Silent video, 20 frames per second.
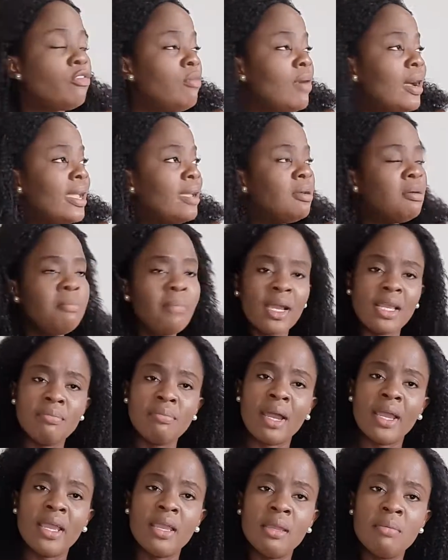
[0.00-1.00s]

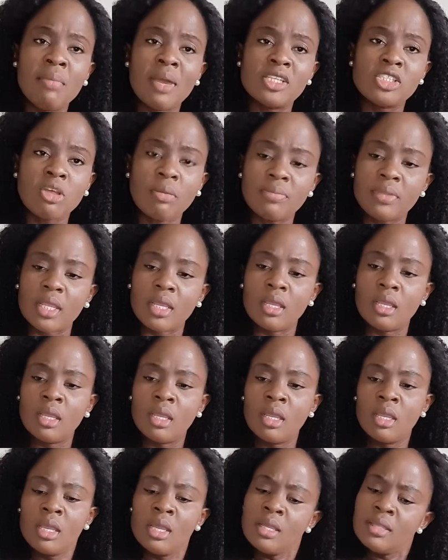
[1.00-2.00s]
my something.
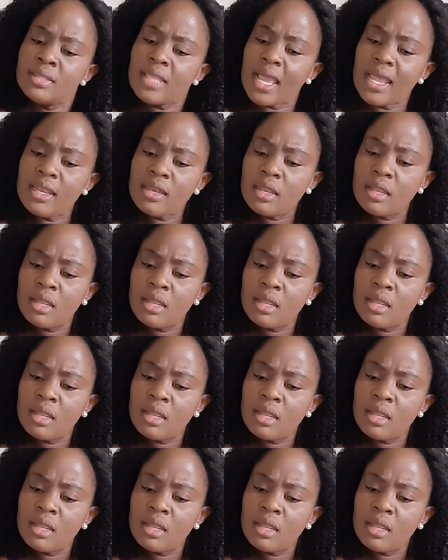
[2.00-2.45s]
Then,